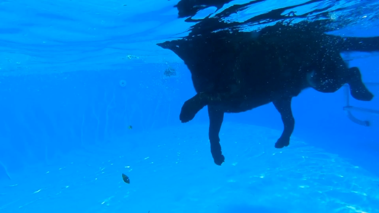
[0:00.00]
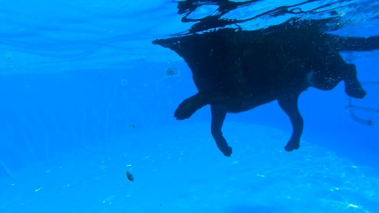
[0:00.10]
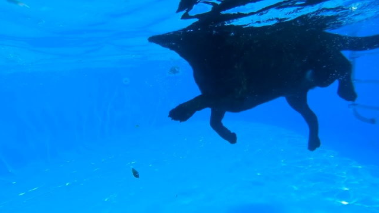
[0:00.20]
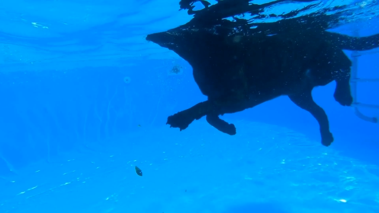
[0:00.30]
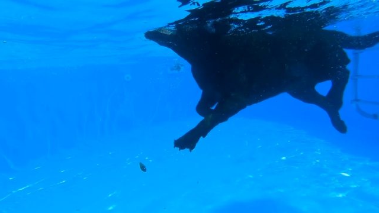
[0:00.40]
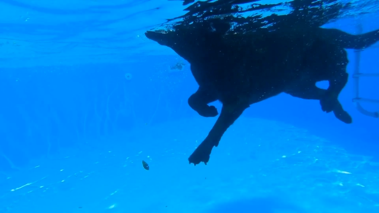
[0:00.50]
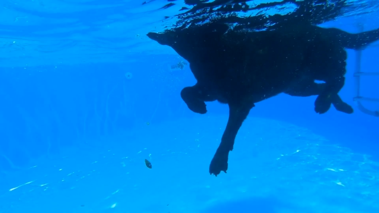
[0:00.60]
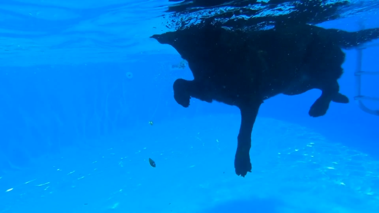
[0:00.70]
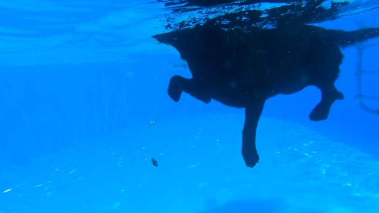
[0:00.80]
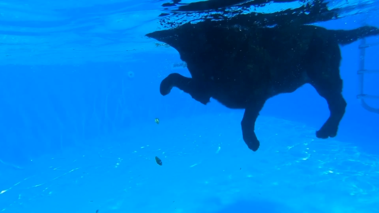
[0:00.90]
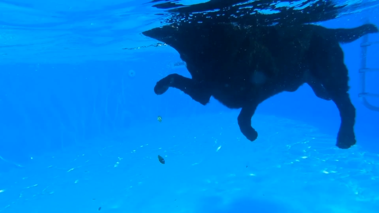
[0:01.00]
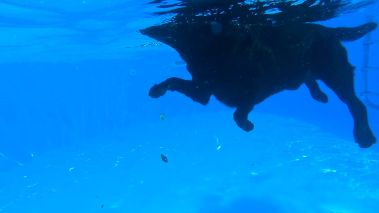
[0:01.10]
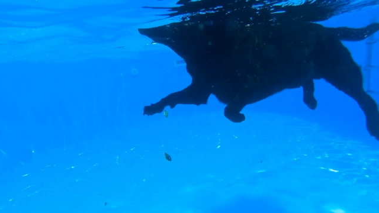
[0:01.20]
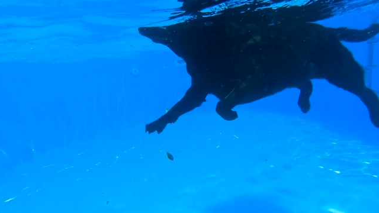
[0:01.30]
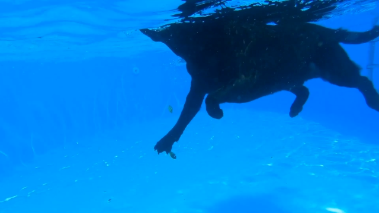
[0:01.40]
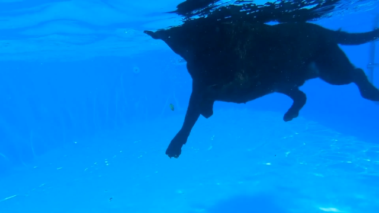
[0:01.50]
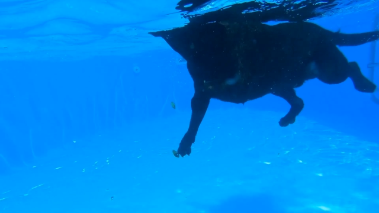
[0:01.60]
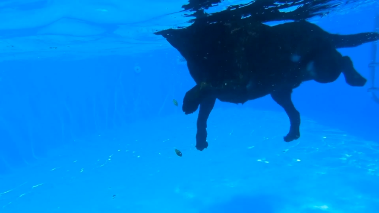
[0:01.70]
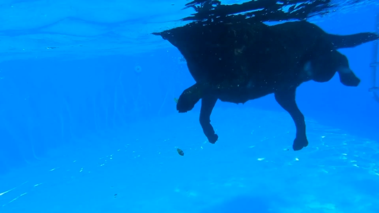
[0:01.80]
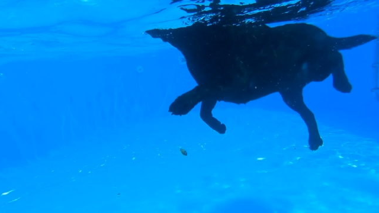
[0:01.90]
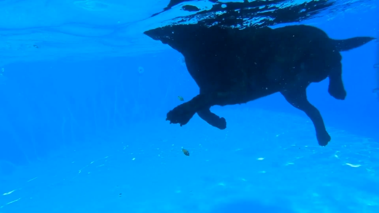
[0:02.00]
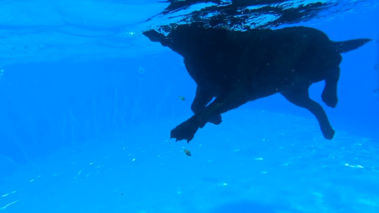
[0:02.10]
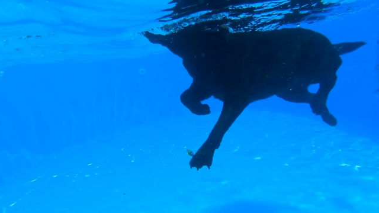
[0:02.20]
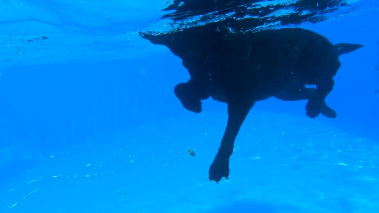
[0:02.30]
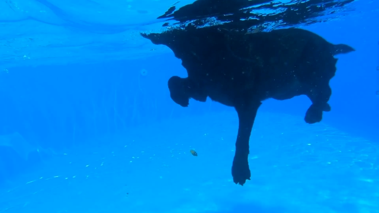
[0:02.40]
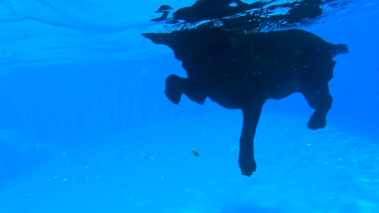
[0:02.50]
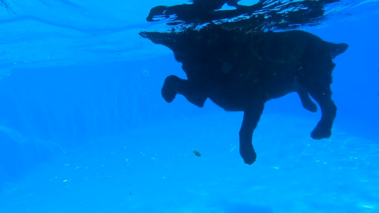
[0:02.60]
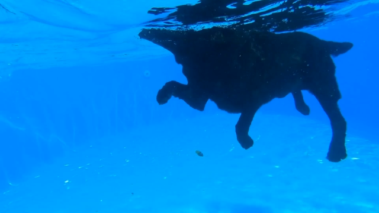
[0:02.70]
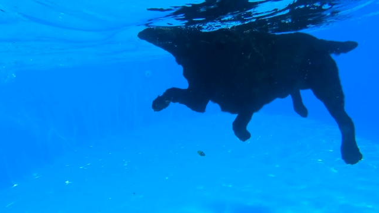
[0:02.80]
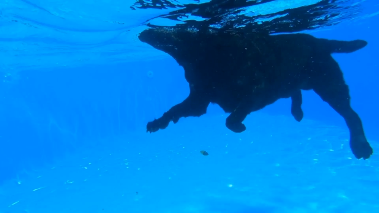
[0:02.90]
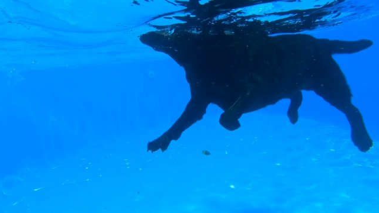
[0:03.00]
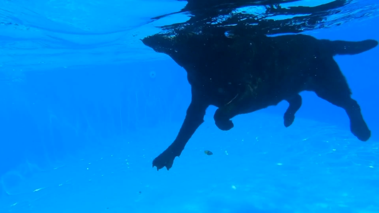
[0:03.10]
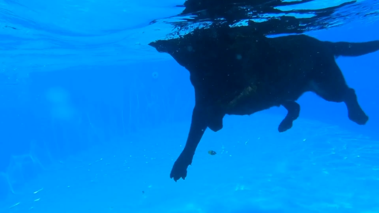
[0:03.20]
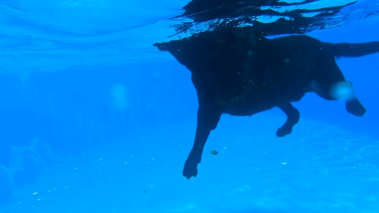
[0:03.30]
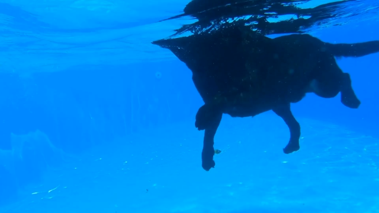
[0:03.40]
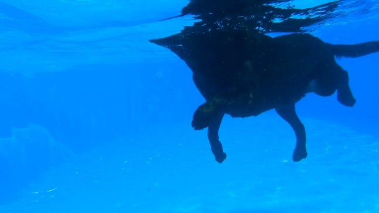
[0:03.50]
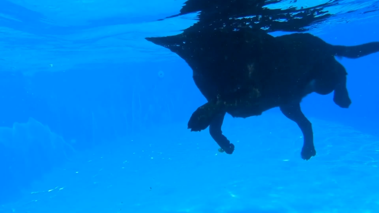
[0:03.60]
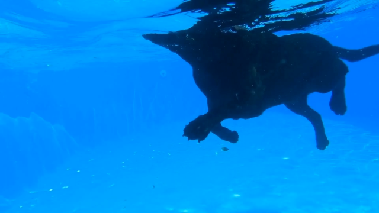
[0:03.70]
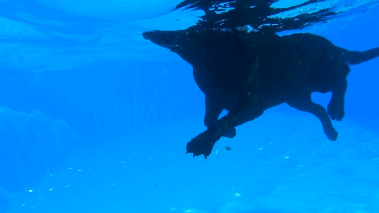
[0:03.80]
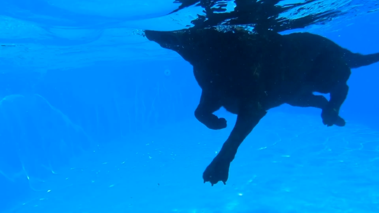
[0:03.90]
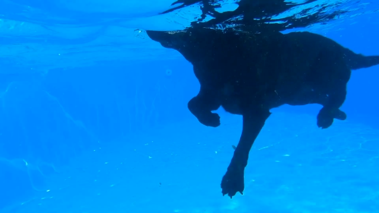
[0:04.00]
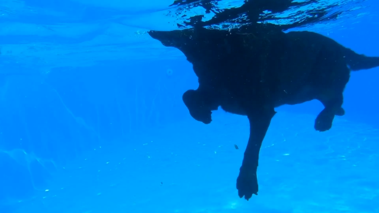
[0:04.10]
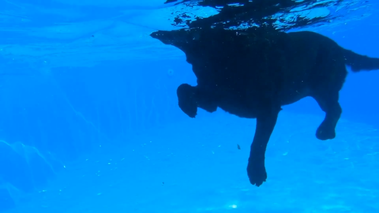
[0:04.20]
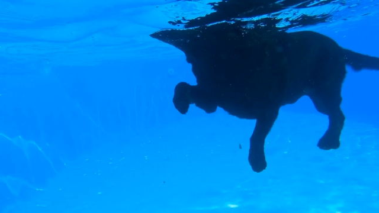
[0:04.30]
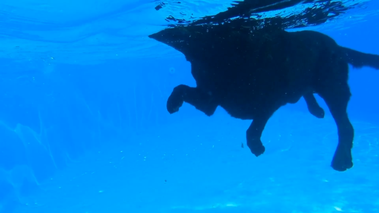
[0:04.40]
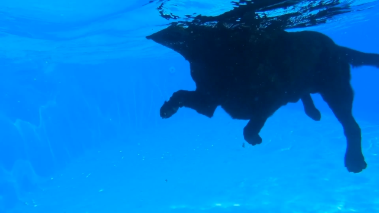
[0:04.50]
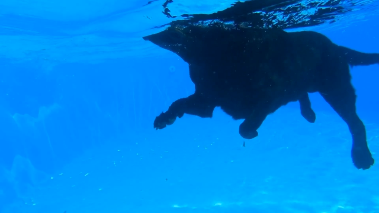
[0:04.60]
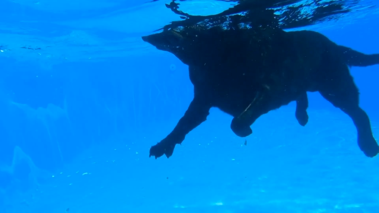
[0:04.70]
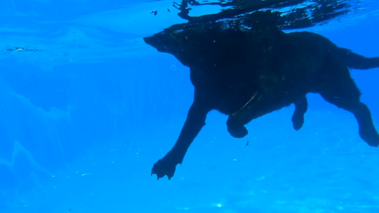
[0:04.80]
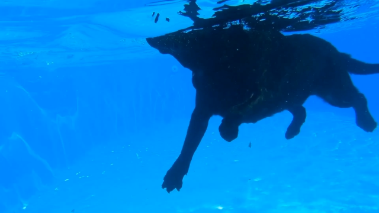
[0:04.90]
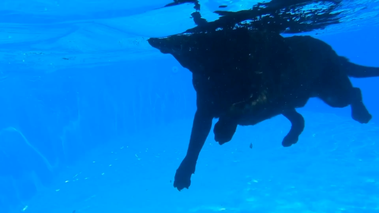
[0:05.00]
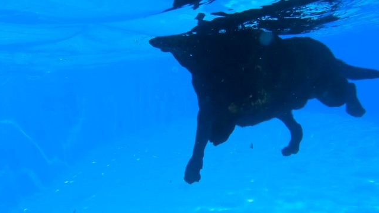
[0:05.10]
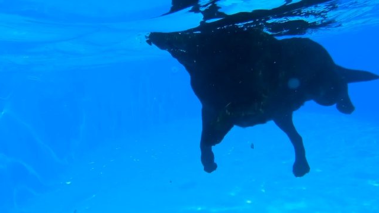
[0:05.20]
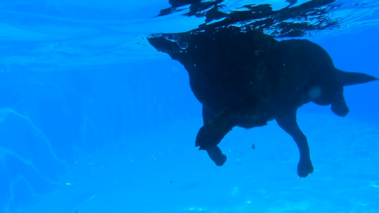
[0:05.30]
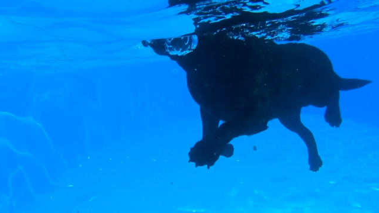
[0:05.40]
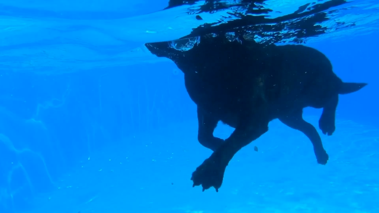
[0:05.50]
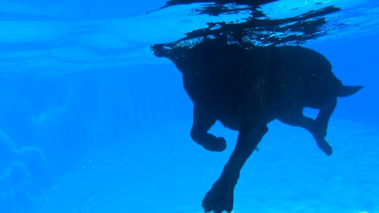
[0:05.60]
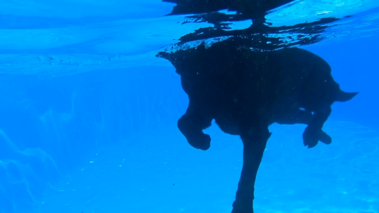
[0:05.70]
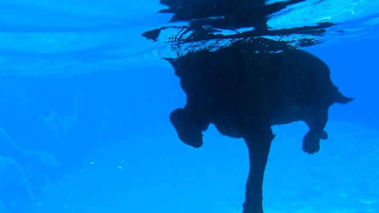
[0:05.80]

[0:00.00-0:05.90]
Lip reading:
(no speaker visible)